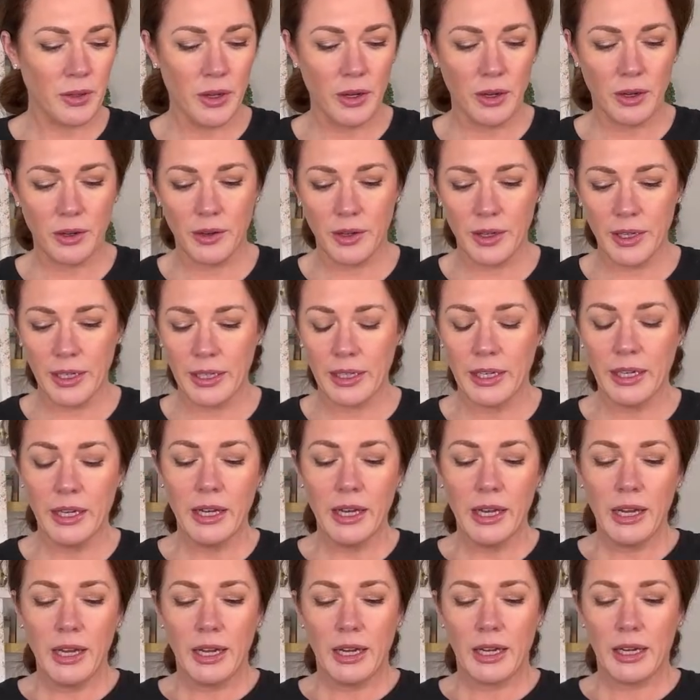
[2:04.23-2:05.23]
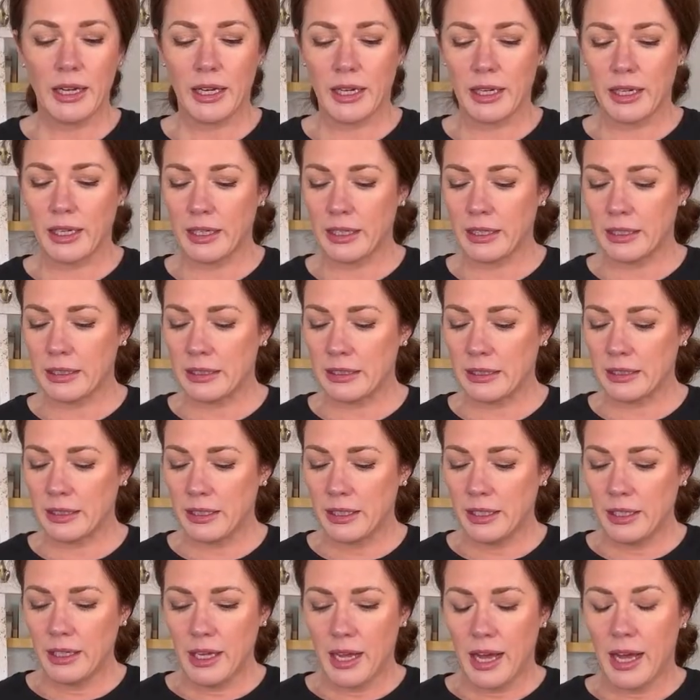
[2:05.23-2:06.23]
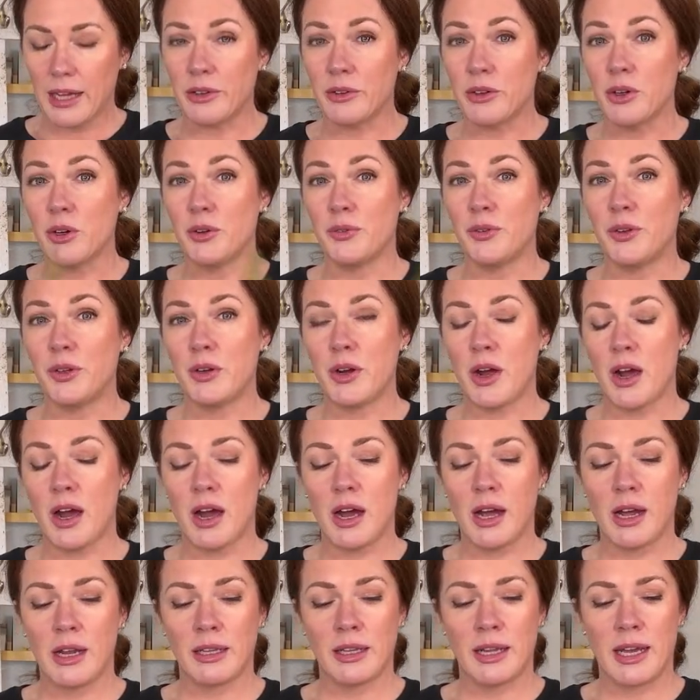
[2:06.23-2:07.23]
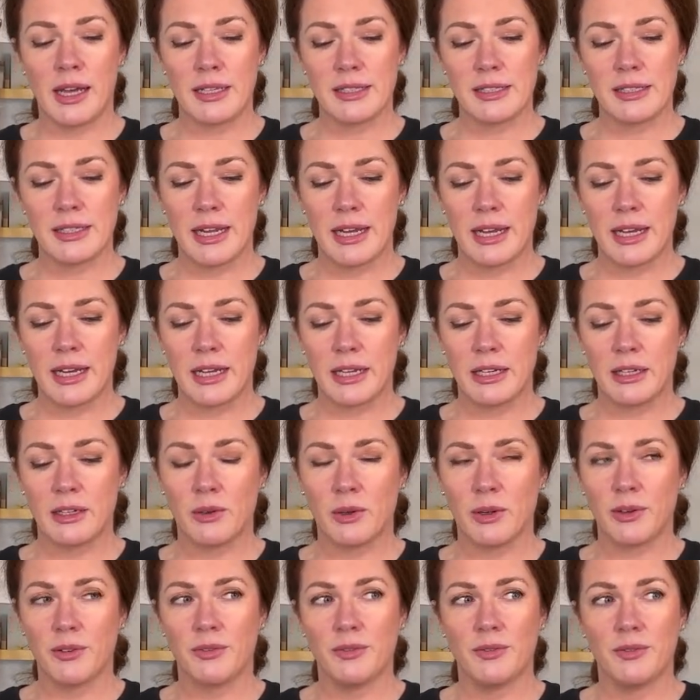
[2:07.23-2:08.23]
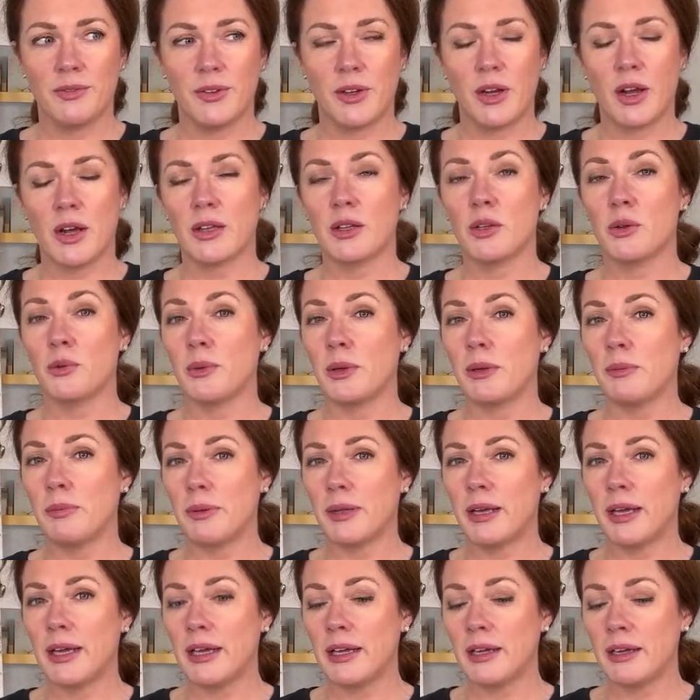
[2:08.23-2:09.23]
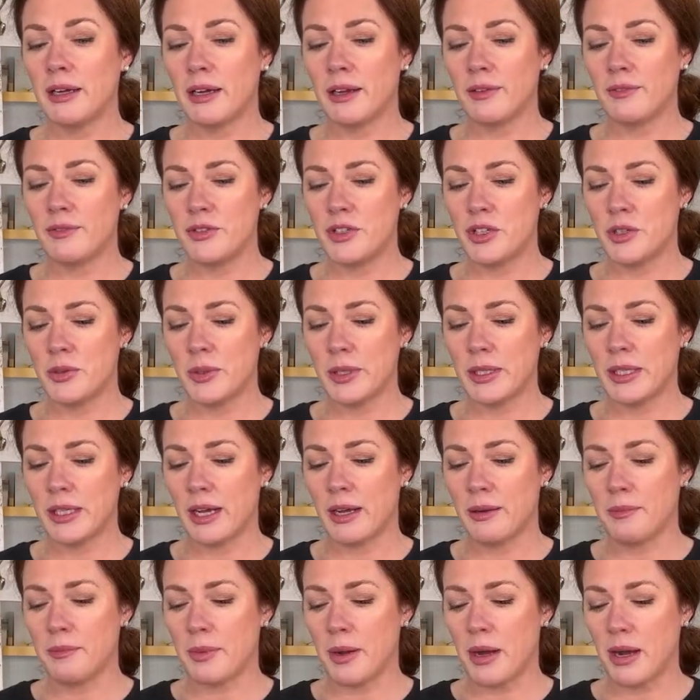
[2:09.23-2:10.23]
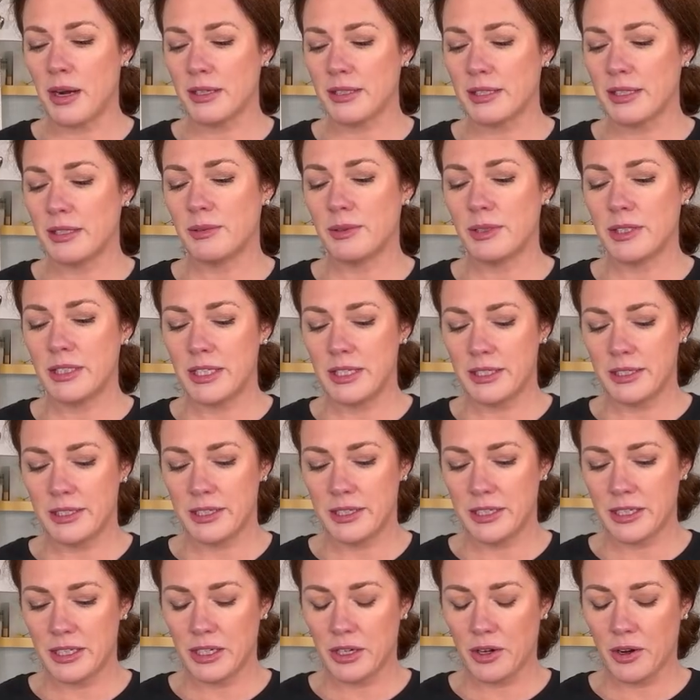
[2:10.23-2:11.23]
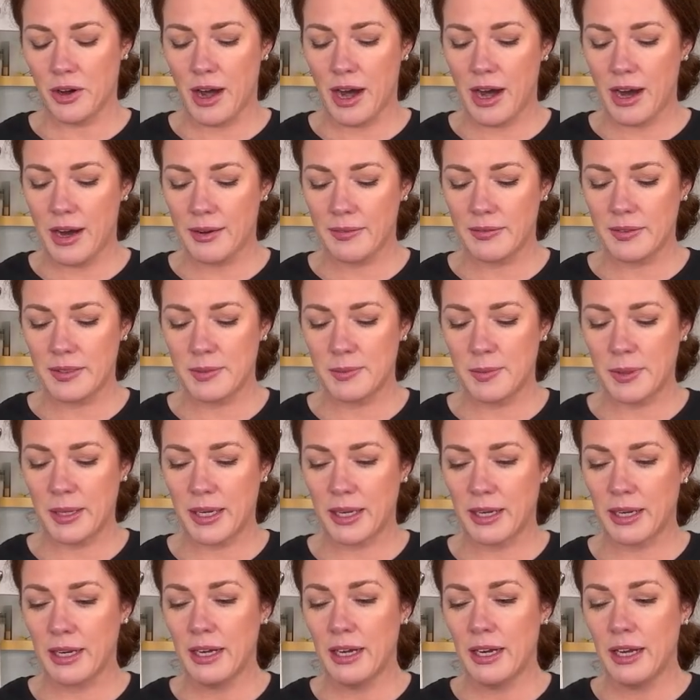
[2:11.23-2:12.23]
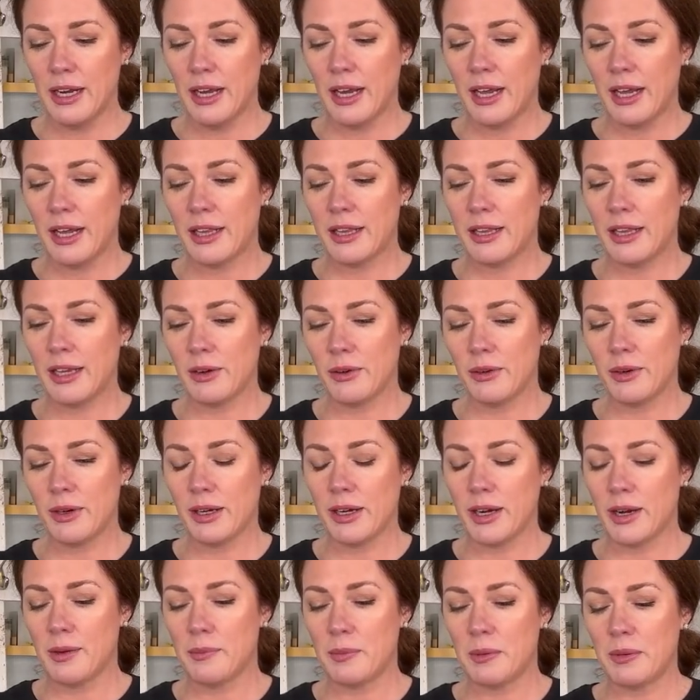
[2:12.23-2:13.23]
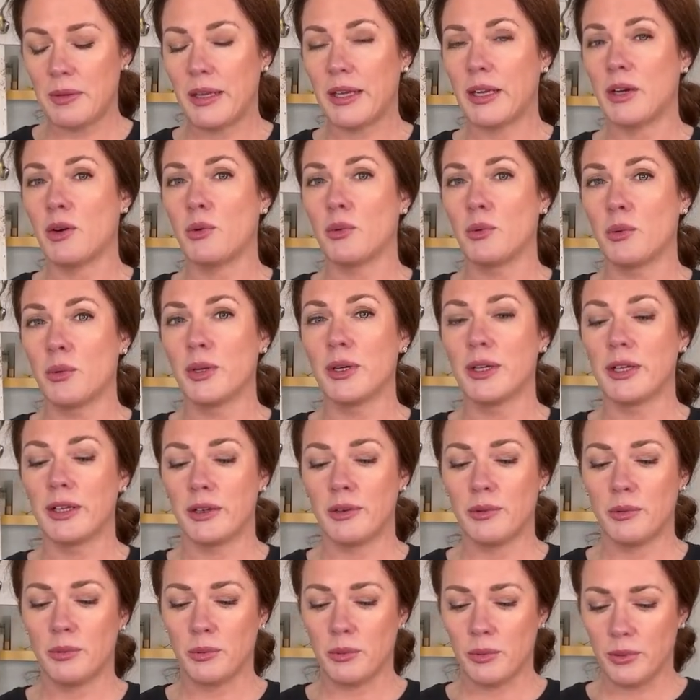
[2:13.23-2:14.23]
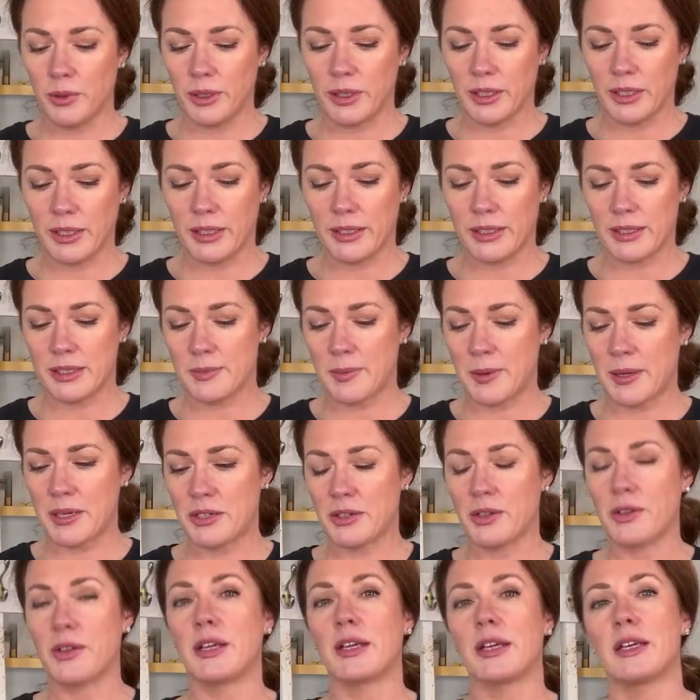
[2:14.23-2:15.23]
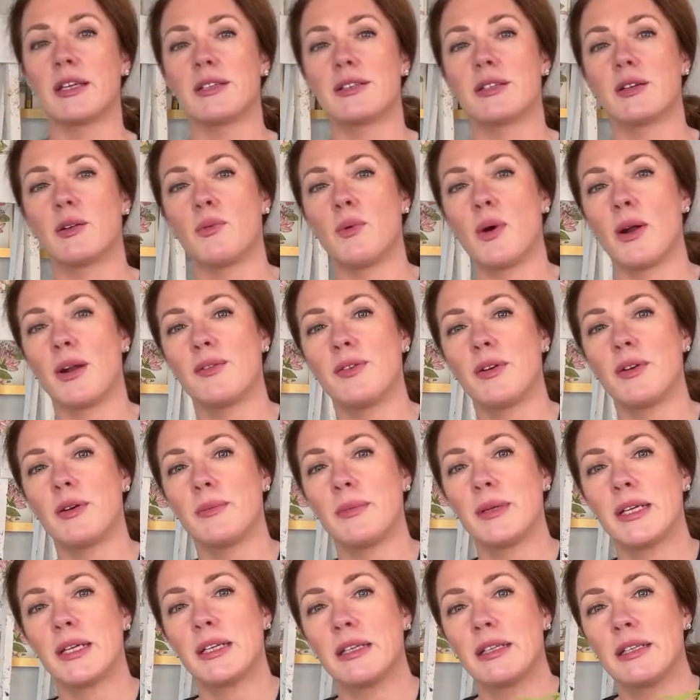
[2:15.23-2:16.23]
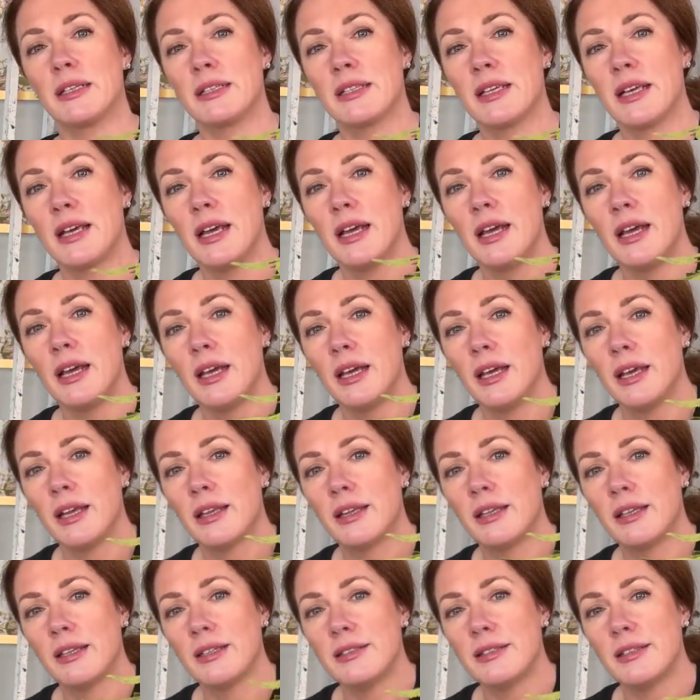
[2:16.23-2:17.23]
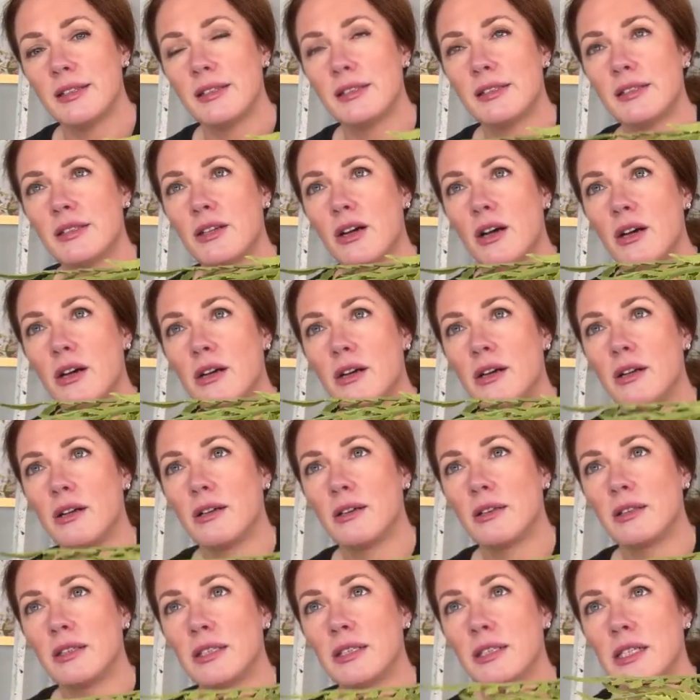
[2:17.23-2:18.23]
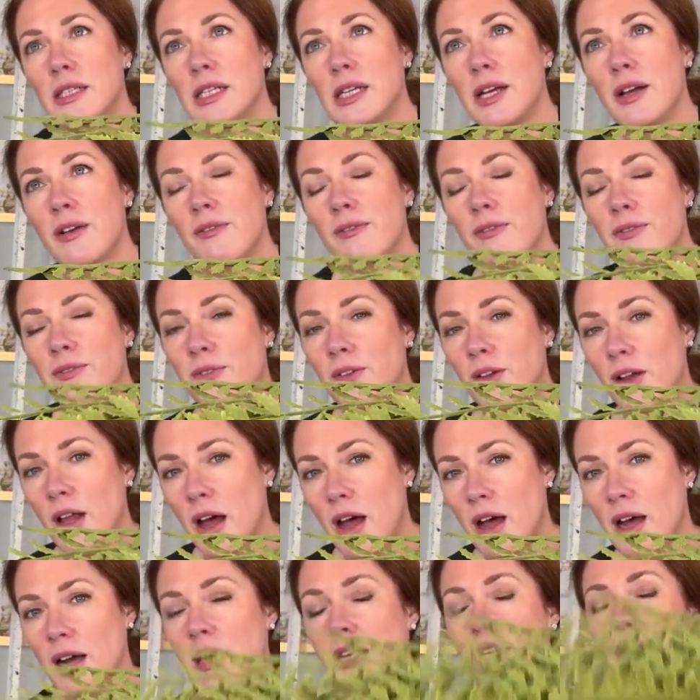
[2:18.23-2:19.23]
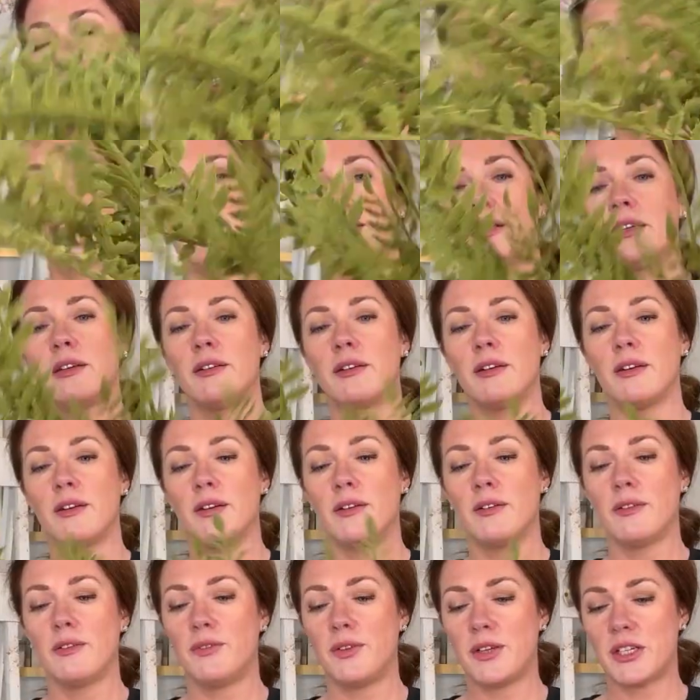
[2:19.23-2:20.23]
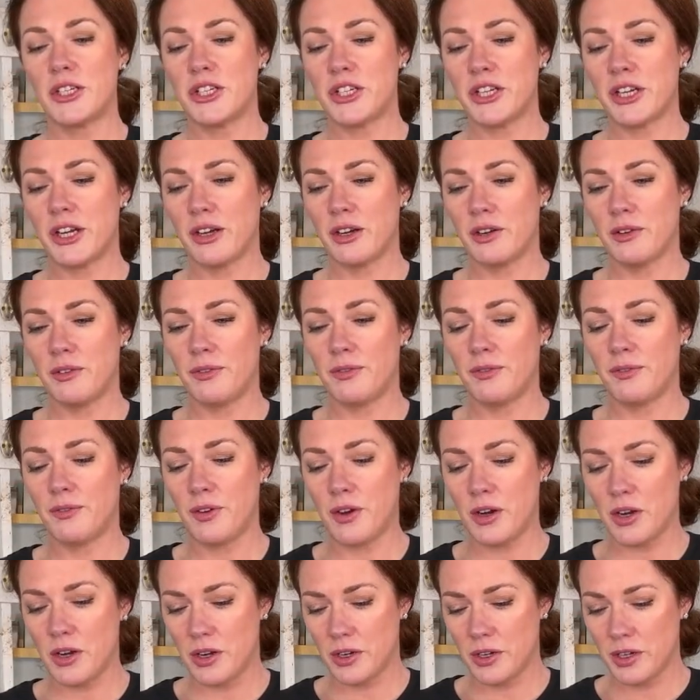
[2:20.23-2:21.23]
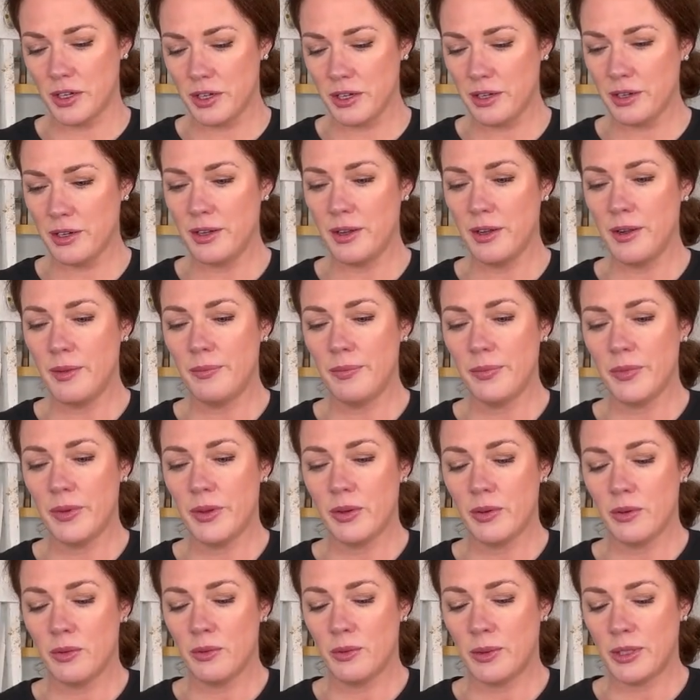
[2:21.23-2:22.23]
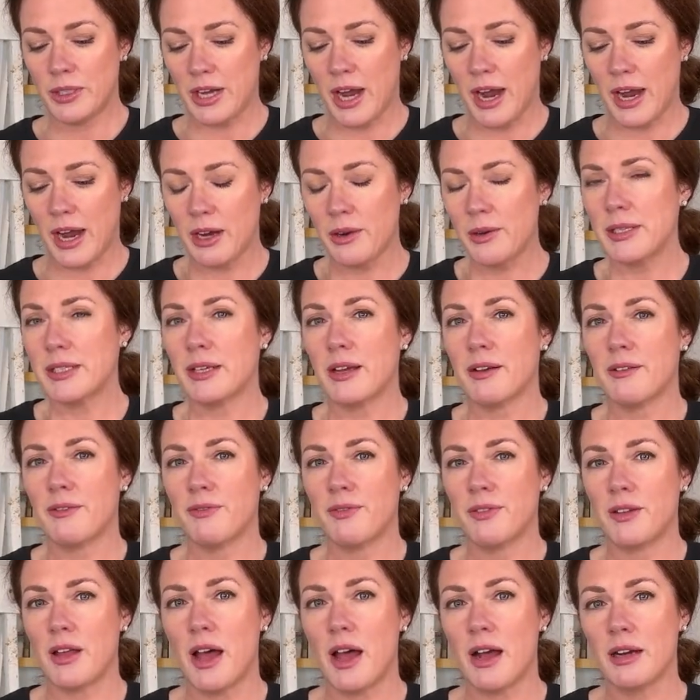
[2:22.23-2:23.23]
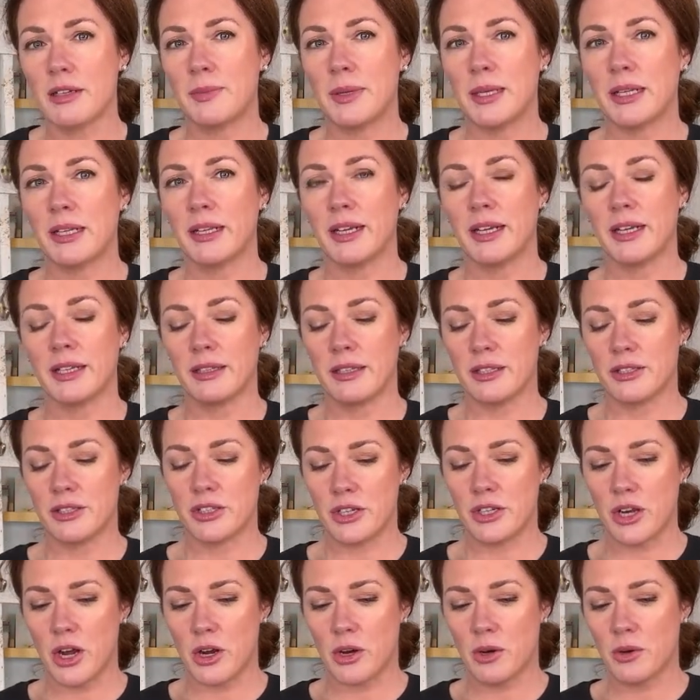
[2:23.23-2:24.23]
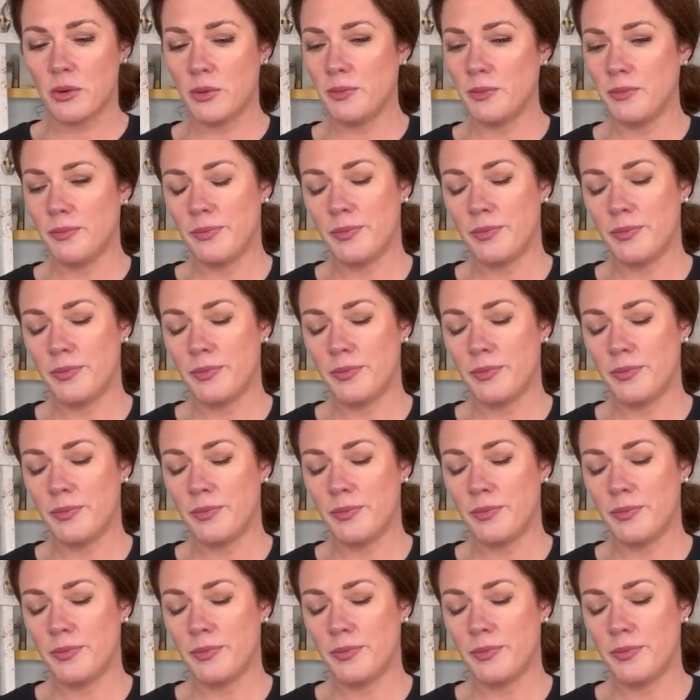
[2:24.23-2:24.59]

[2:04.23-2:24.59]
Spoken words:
All right. And I don't know if you caught last night or if you caught the replay of doing the unboxing with TCT Crafts, but there were a couple like really, really special things. So one of them is, this is called flocked fishtail fern, which I always thought flocked meant like the snow,